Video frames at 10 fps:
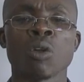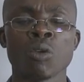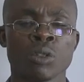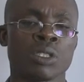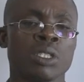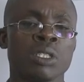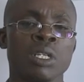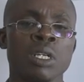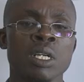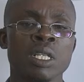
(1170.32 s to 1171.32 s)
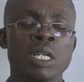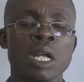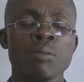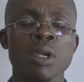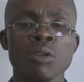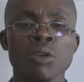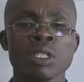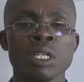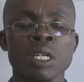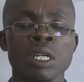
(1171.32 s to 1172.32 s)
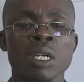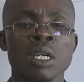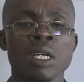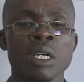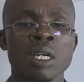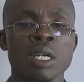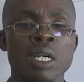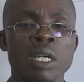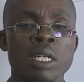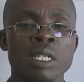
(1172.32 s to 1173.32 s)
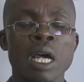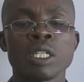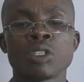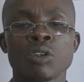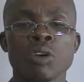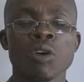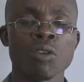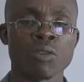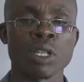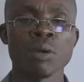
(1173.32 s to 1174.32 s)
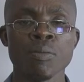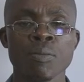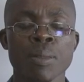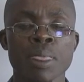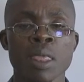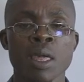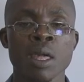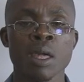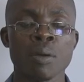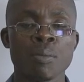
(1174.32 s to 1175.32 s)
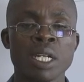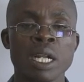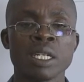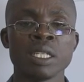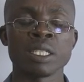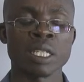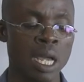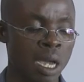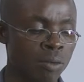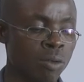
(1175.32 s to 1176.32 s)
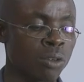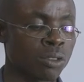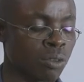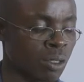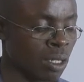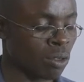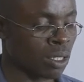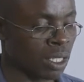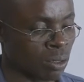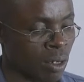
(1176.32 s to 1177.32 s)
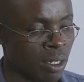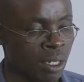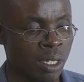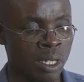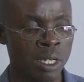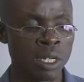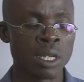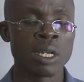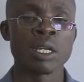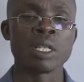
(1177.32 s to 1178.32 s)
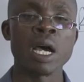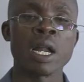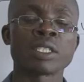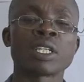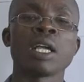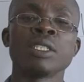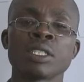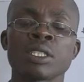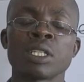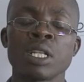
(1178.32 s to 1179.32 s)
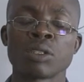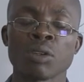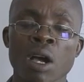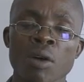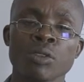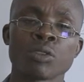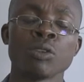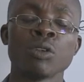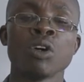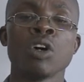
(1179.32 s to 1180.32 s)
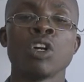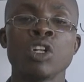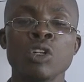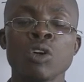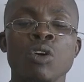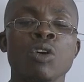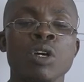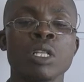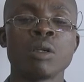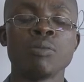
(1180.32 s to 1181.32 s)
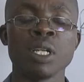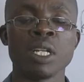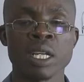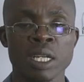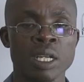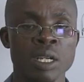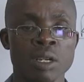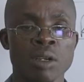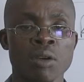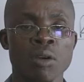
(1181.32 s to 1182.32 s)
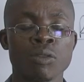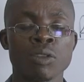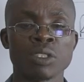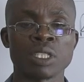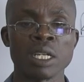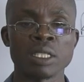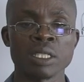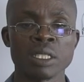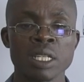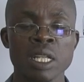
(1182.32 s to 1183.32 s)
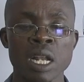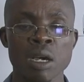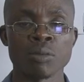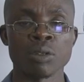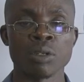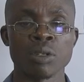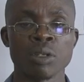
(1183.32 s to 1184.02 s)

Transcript: rules that I may not touch on all of them, but at least I have to also to touch on this one. There are signs that you have to know the meaning of those signs in the lab.